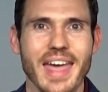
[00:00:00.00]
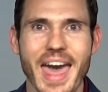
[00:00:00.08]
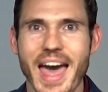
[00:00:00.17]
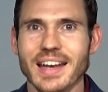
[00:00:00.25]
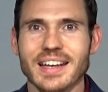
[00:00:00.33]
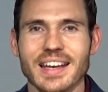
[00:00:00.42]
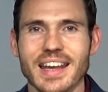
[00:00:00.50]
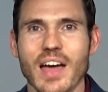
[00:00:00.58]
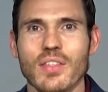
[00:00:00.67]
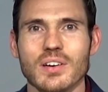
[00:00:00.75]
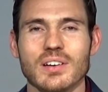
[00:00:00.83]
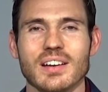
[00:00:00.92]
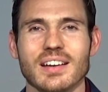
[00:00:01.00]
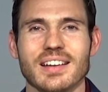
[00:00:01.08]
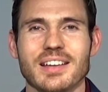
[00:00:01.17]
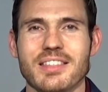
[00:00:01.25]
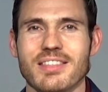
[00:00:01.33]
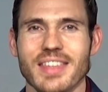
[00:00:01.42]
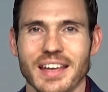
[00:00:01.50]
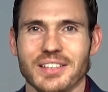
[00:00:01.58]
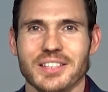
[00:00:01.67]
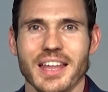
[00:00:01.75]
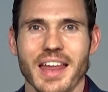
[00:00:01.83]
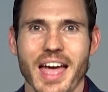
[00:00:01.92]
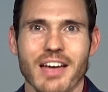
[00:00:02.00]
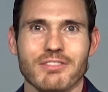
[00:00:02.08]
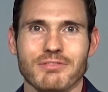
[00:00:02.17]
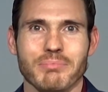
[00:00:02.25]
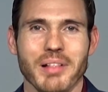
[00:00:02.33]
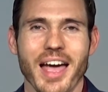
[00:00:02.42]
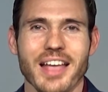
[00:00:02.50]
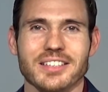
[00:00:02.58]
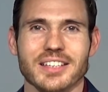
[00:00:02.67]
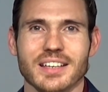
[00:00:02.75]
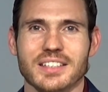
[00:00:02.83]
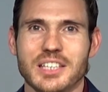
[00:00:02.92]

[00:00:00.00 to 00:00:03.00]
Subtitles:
adding together things that have plastic.